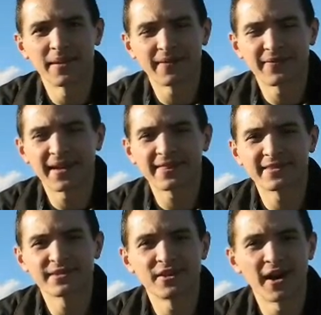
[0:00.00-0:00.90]
My
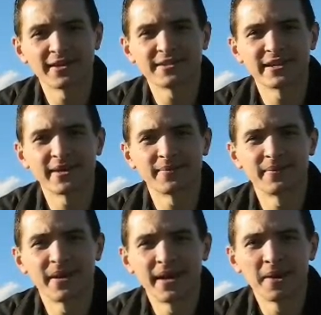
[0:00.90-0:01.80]
faith is not
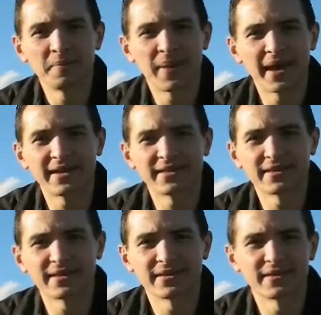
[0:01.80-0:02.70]
some petty
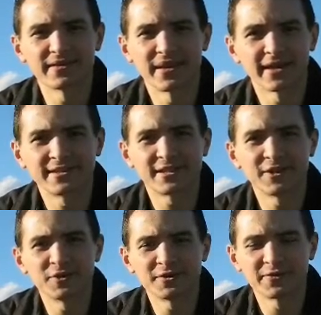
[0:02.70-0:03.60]
little
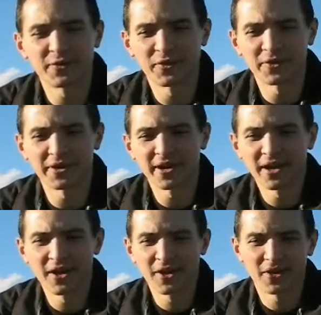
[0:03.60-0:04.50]
excuse for
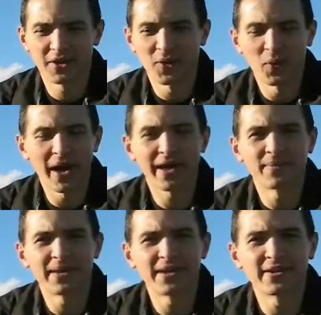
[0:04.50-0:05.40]
why
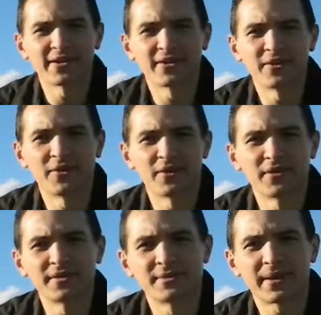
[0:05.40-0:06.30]
I'm here,
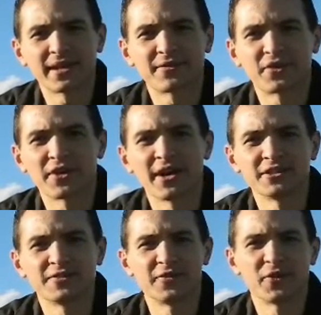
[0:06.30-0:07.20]
or some kind of
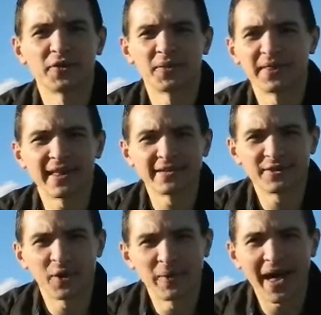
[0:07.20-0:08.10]
crutch for when
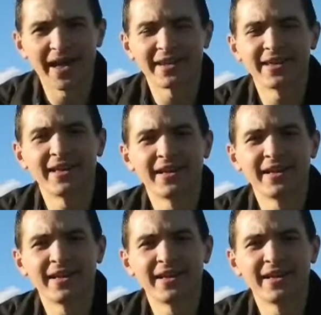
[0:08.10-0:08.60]
things go bad.